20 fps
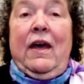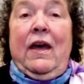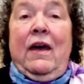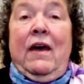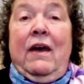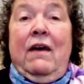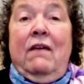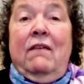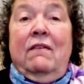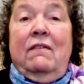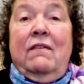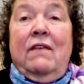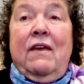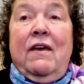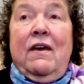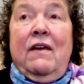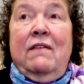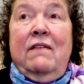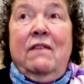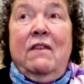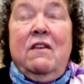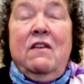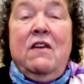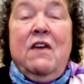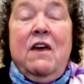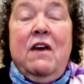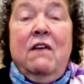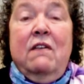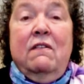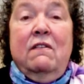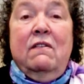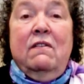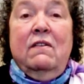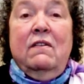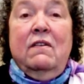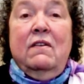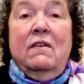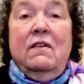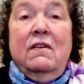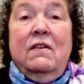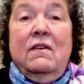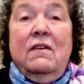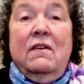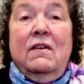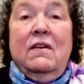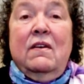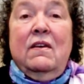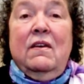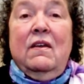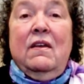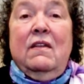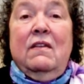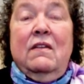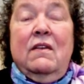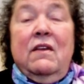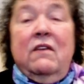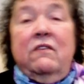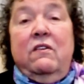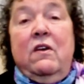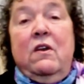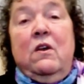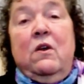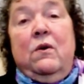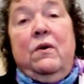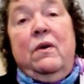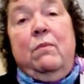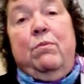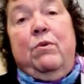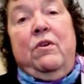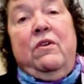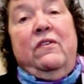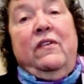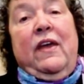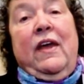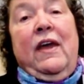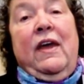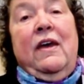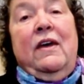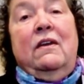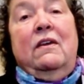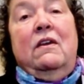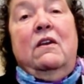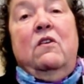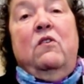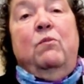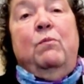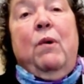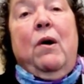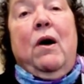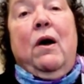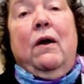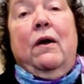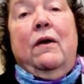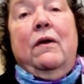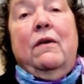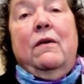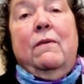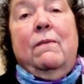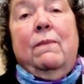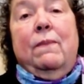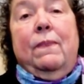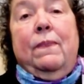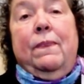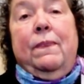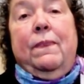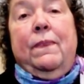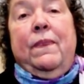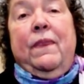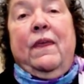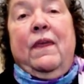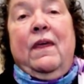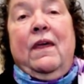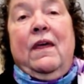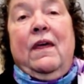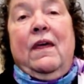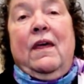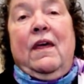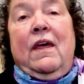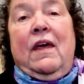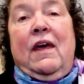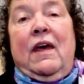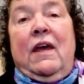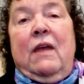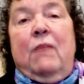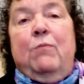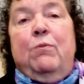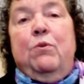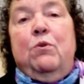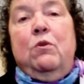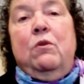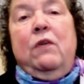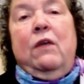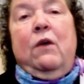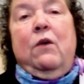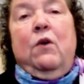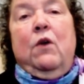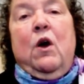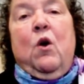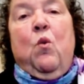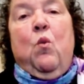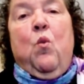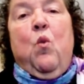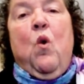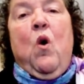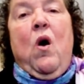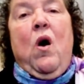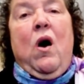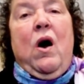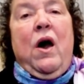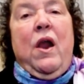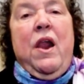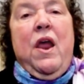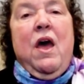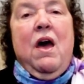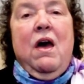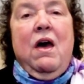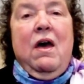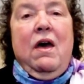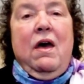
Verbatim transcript: As I said yes, next thing you know, he put his hand in his pocket and he pulled out a wad